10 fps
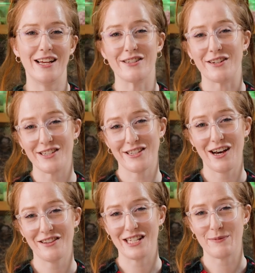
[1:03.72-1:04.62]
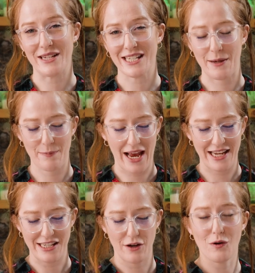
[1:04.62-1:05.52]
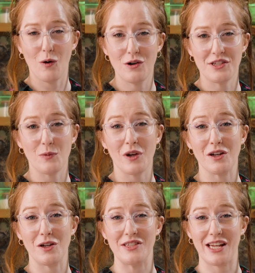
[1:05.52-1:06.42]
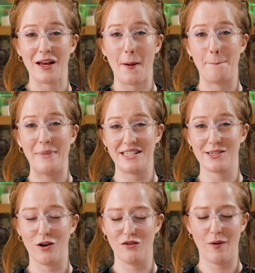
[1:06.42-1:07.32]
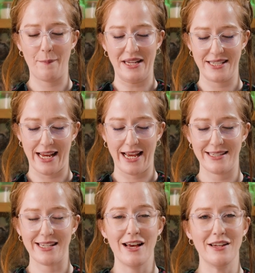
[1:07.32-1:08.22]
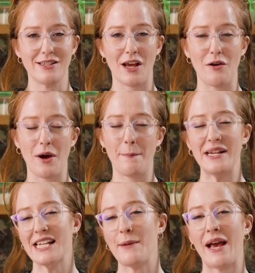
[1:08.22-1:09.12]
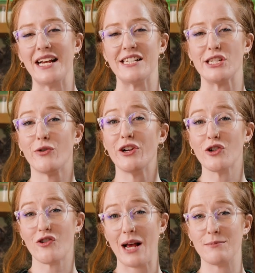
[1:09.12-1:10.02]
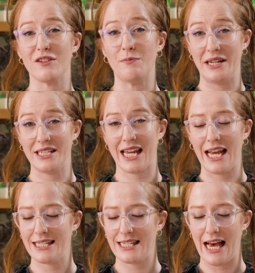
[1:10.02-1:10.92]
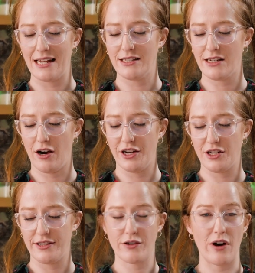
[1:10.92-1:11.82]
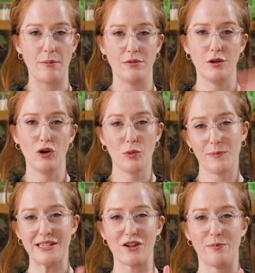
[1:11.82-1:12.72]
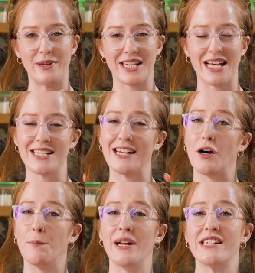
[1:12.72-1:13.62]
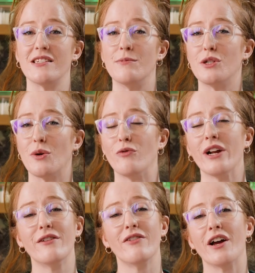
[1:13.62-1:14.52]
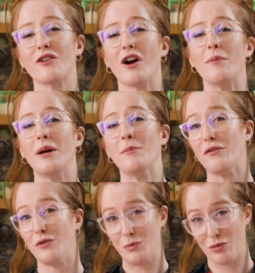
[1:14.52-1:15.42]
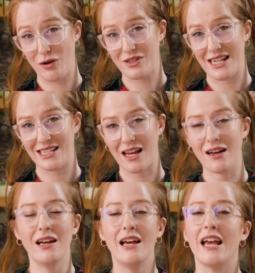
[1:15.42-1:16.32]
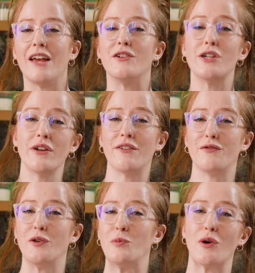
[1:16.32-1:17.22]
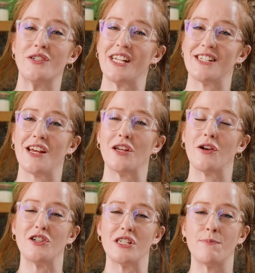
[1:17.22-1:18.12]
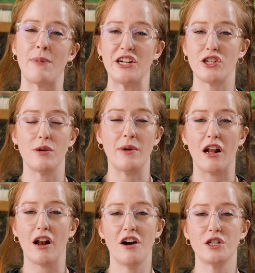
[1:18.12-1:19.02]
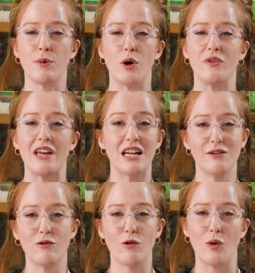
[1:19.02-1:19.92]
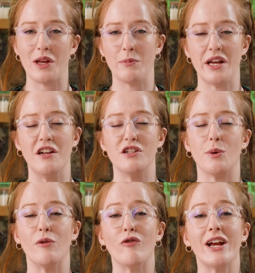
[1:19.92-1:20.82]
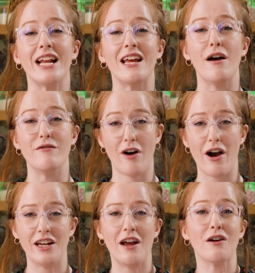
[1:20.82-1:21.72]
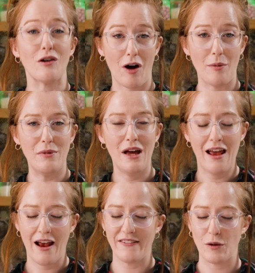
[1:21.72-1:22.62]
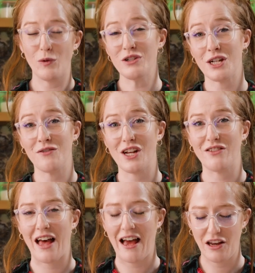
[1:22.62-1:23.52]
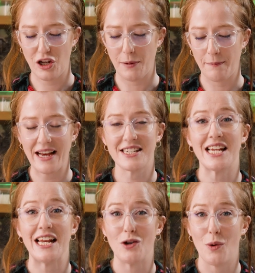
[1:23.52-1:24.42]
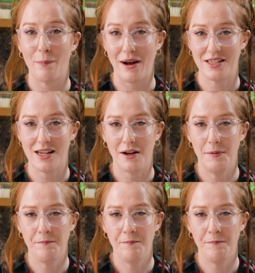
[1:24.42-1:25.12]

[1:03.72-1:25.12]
So to start this biscuit base, of course, we are using Biscoff biscuits. So biscuit base is 300 grams of biscuits, and I just grab the normal Biscoff biscuits and I'll blitz them to a really fine crumb in my food processor. If you don't have a food processor, you can just bash them in a large bowl with the end of a rolling pin to a really fine crumb. And then once you've done that, you mix in your butter.